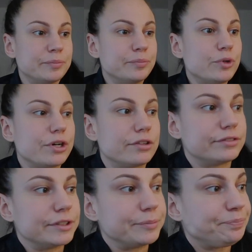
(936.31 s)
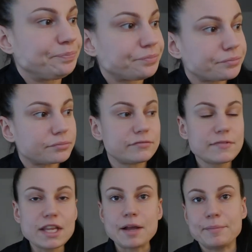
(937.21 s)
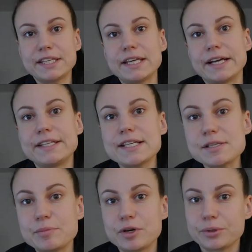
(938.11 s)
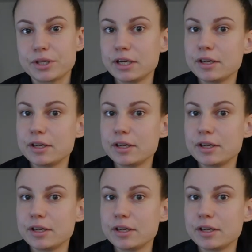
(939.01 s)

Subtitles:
more often. But yeah, that's about